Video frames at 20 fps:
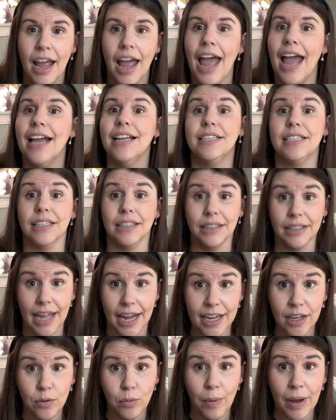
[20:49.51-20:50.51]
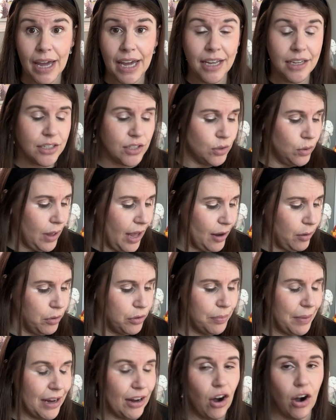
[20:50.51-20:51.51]
It's lightweight, so like with
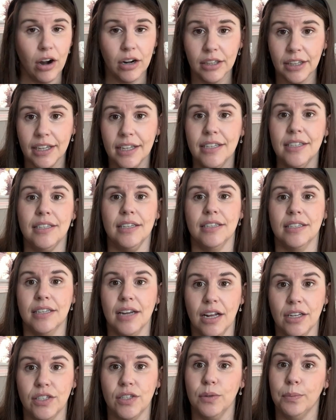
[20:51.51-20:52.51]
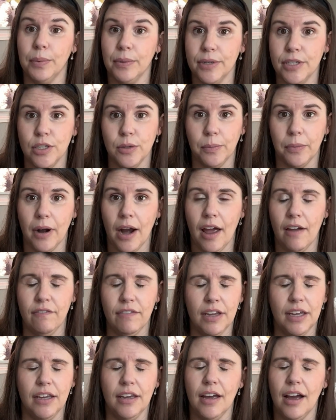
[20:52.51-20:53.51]
my garlands, it's not super, super
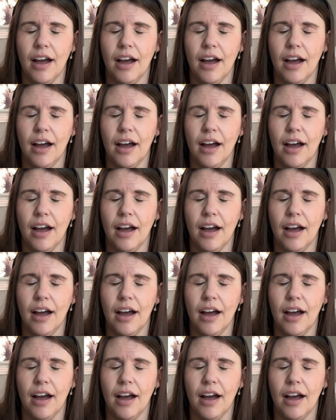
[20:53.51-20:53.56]
heavy.